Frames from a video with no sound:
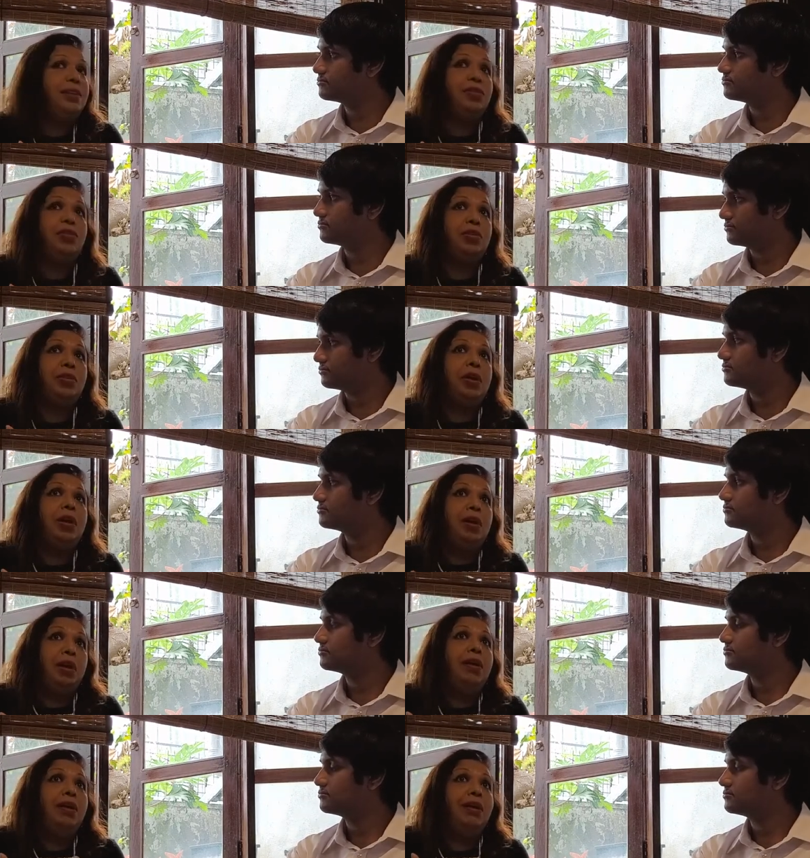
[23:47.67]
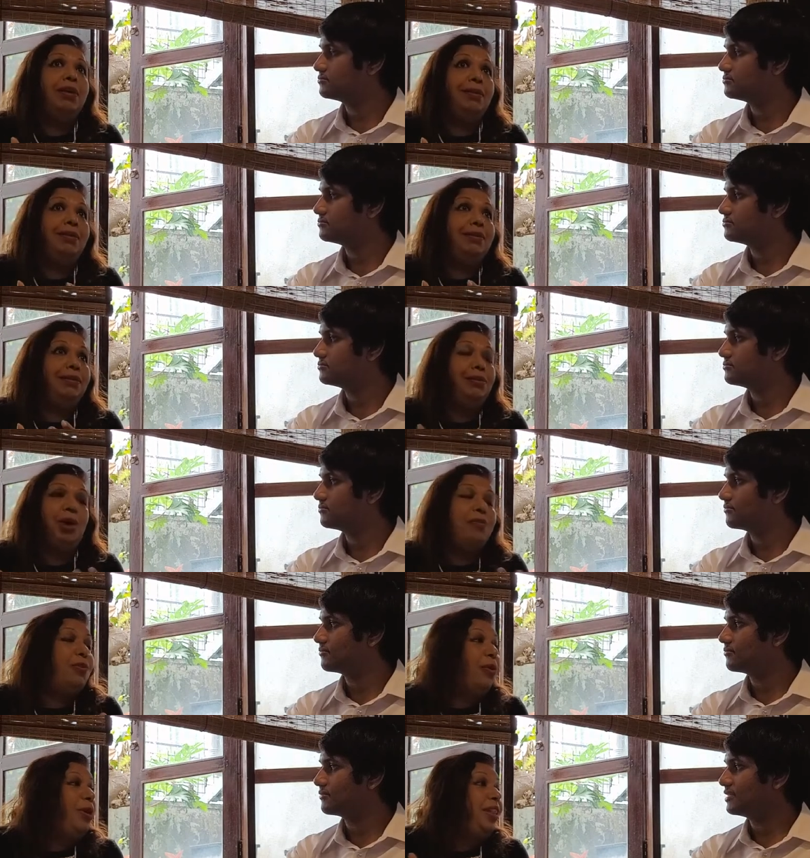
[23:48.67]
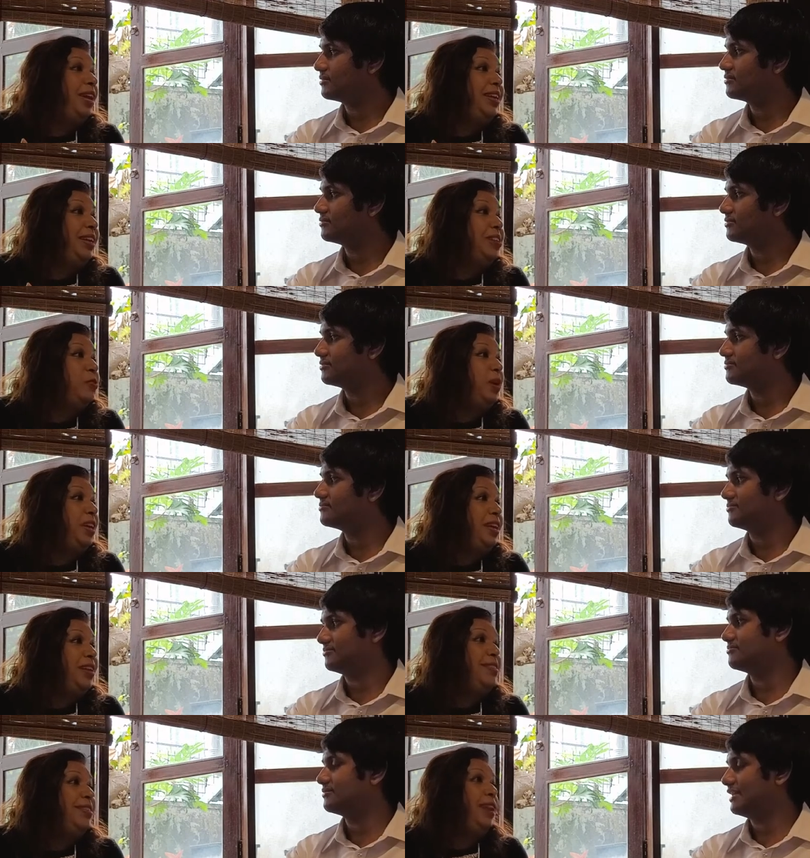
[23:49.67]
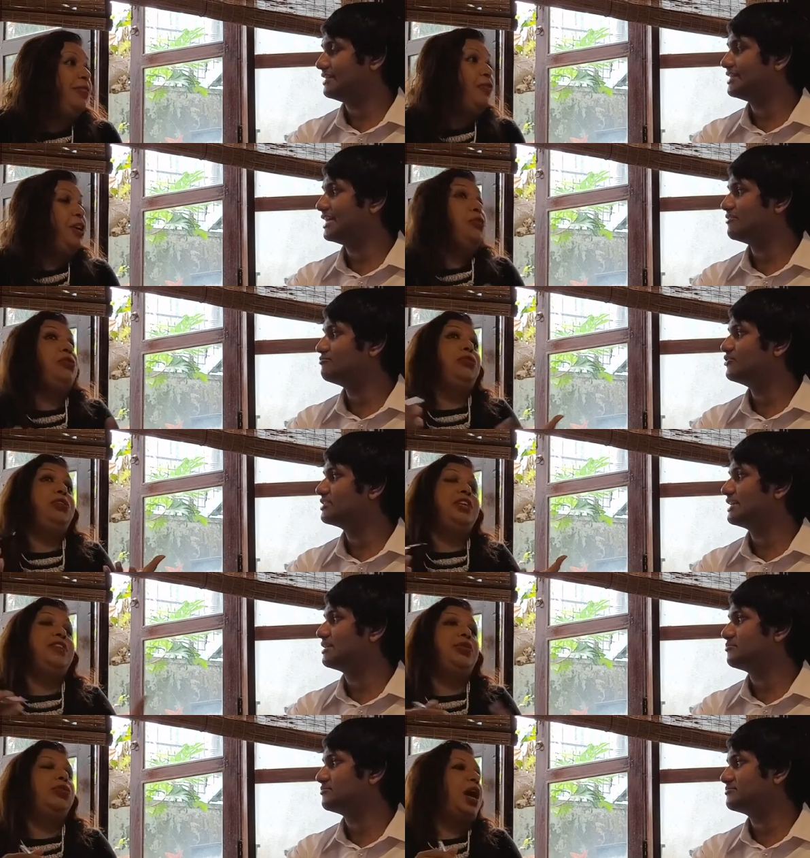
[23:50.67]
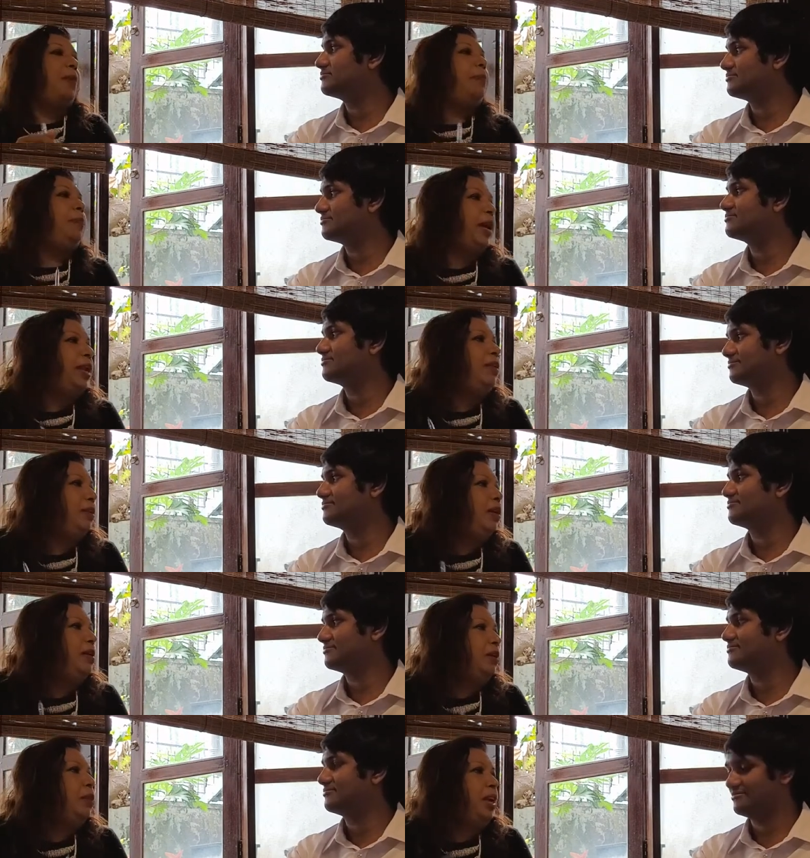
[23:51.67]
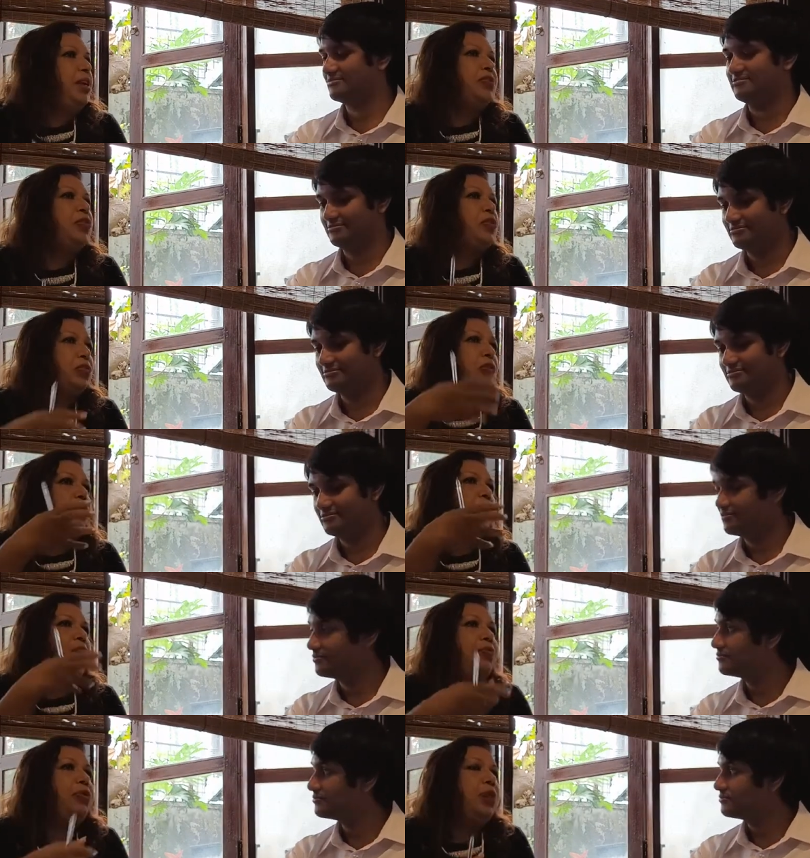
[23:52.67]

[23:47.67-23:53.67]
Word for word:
Speaker 1: So uh, you have all that experience, and, and for you to just look up and uh, wait. So, so you have to,